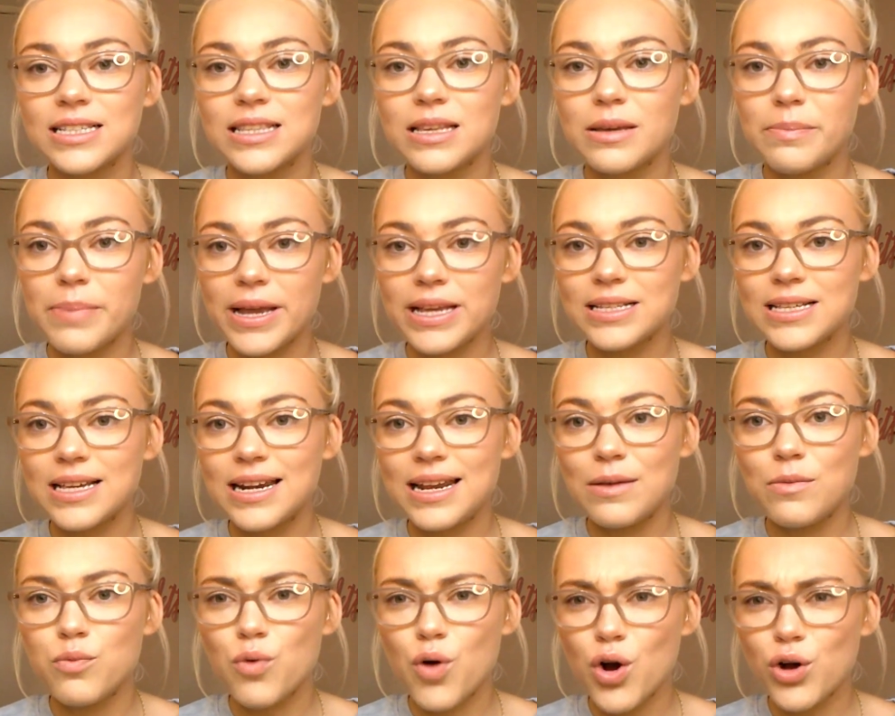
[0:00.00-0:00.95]
that basically
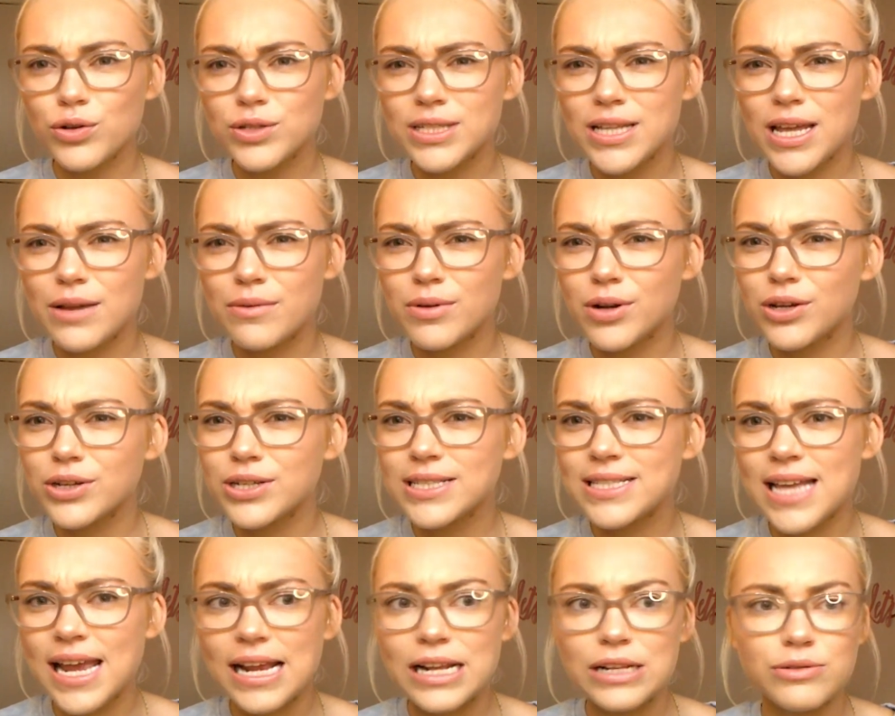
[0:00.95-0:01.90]
whilst they were like
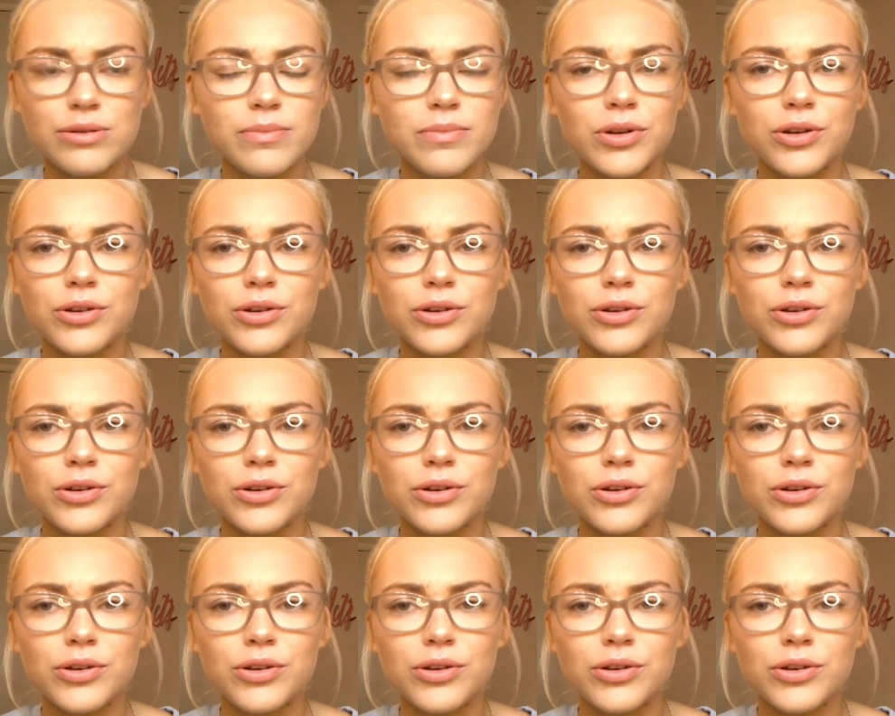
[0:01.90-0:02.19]
saying to him,